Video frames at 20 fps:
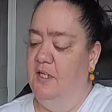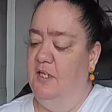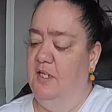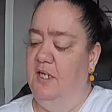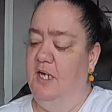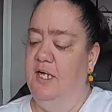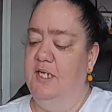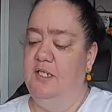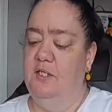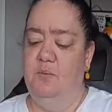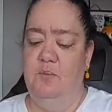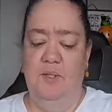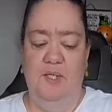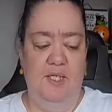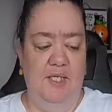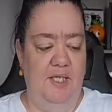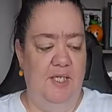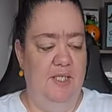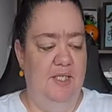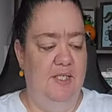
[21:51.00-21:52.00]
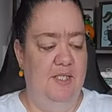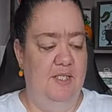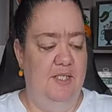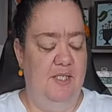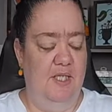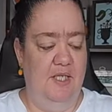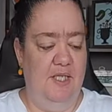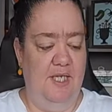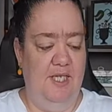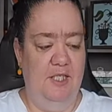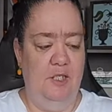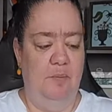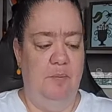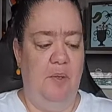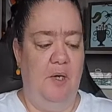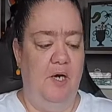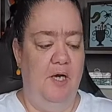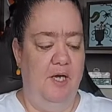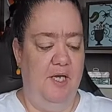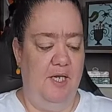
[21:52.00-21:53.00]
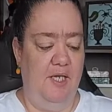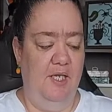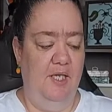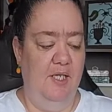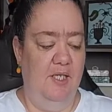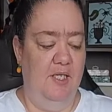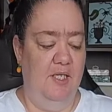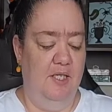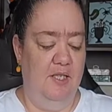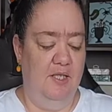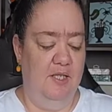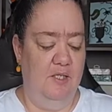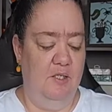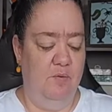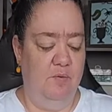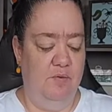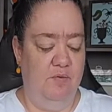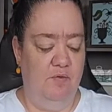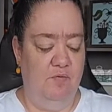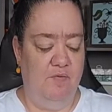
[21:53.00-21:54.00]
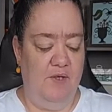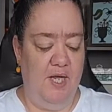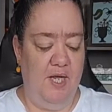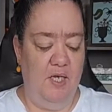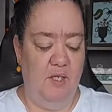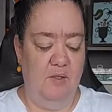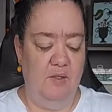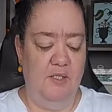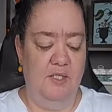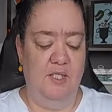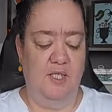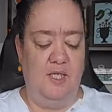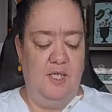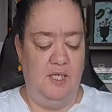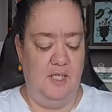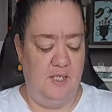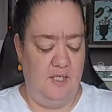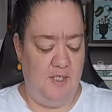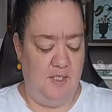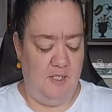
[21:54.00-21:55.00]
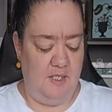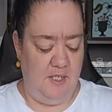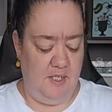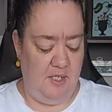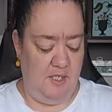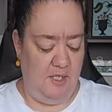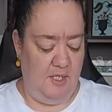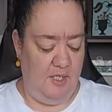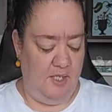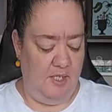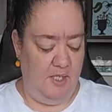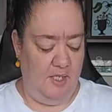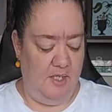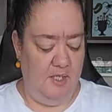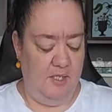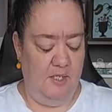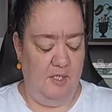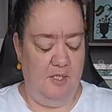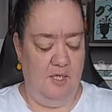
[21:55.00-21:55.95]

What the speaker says: The next one is Let's Party. This was found in the